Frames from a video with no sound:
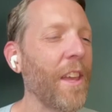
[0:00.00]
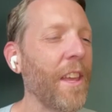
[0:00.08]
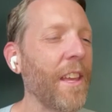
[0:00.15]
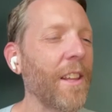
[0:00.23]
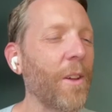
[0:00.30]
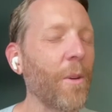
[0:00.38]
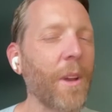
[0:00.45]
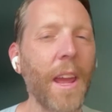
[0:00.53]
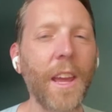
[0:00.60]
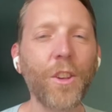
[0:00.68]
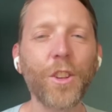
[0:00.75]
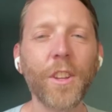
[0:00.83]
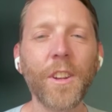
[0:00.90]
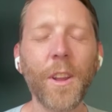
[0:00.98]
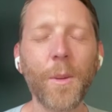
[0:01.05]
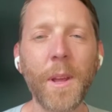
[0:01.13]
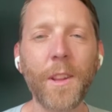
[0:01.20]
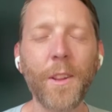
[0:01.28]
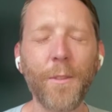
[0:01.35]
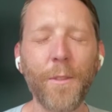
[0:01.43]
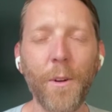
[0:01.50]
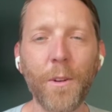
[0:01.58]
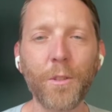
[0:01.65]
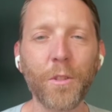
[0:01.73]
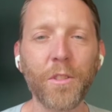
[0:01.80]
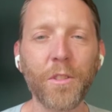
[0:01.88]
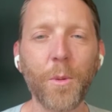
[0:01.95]
the location? I mean, the
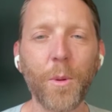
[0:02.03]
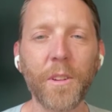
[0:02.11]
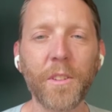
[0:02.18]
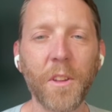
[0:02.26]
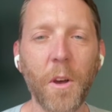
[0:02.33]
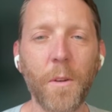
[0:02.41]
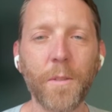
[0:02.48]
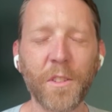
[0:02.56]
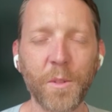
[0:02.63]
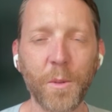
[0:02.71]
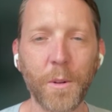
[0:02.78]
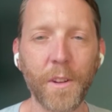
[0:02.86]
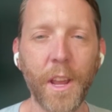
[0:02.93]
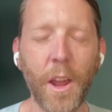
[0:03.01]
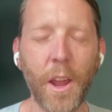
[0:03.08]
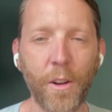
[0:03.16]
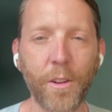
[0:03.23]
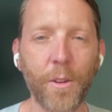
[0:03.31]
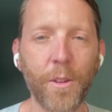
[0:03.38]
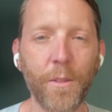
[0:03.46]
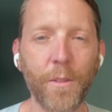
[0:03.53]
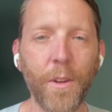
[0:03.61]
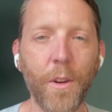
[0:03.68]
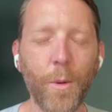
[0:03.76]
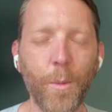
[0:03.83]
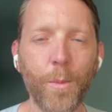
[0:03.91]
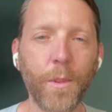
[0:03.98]
furniture store itself is sort of a character in the
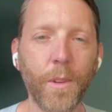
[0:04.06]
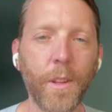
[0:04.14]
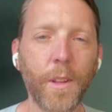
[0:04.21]
film.